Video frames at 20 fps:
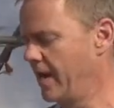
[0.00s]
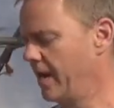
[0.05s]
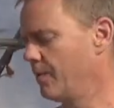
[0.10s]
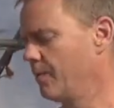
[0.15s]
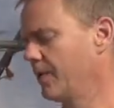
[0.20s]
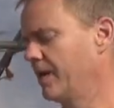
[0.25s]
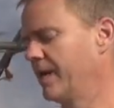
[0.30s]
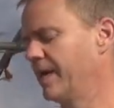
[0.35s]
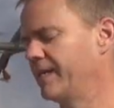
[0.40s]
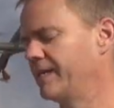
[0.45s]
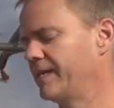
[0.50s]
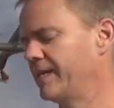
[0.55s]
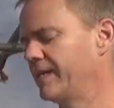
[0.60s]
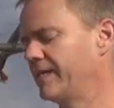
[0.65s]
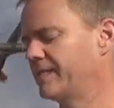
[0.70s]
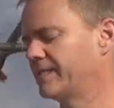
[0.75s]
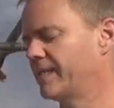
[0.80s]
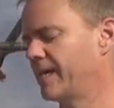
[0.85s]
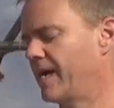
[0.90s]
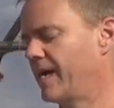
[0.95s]
And what I
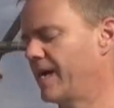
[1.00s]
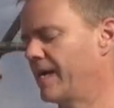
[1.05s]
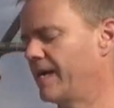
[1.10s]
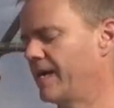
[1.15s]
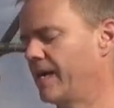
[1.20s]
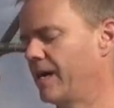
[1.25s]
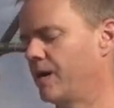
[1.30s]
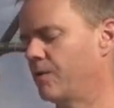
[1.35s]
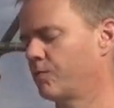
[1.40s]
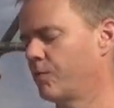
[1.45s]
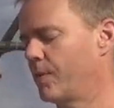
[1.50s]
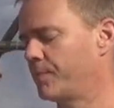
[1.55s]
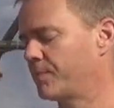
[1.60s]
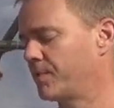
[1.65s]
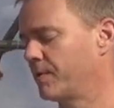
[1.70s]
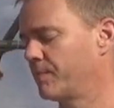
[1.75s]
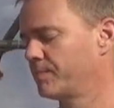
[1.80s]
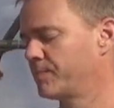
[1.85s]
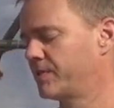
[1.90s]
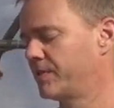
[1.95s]
did is I ripped
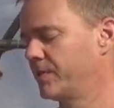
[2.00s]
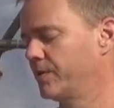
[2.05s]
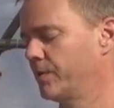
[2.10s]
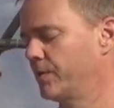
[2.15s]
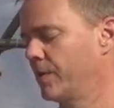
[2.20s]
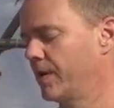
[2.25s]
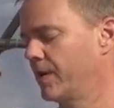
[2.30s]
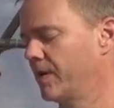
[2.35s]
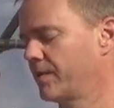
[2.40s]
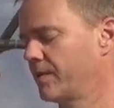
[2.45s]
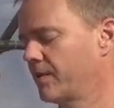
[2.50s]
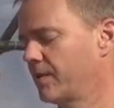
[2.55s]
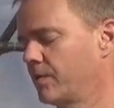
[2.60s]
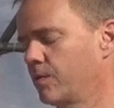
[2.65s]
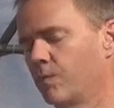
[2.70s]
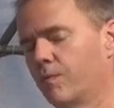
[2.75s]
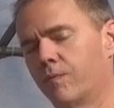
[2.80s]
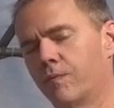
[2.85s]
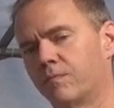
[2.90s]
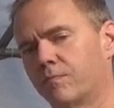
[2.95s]
them to
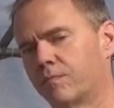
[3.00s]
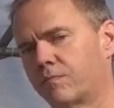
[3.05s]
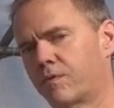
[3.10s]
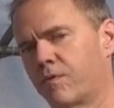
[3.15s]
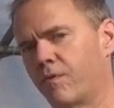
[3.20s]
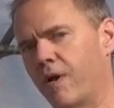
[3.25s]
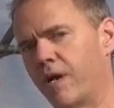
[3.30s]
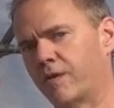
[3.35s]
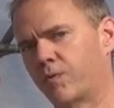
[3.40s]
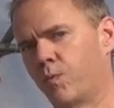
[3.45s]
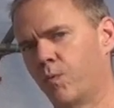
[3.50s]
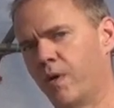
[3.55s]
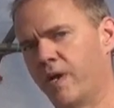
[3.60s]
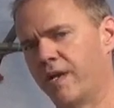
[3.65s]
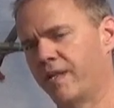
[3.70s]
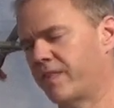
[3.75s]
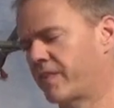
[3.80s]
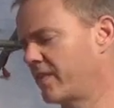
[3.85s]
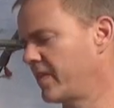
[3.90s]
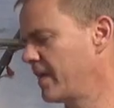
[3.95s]
the correct
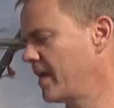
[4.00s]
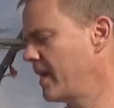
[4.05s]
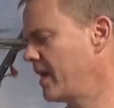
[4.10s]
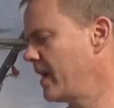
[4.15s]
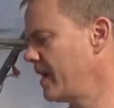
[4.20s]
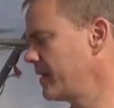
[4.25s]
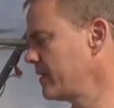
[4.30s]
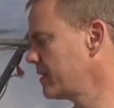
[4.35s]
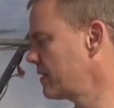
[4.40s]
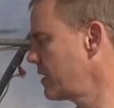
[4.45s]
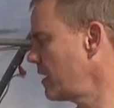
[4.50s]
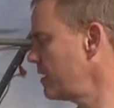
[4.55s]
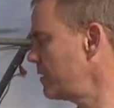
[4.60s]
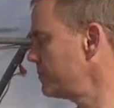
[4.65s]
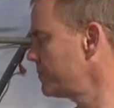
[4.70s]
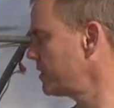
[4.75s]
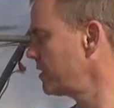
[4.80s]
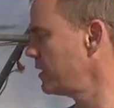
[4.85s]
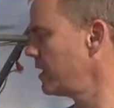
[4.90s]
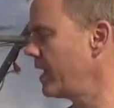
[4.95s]
width and cut
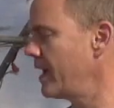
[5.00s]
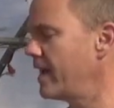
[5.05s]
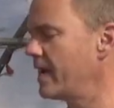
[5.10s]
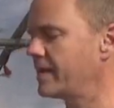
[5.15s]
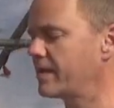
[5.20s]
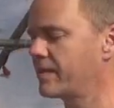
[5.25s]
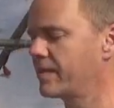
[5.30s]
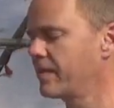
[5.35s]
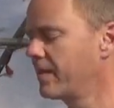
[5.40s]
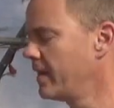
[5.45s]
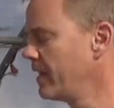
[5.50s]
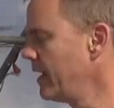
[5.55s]
them to length.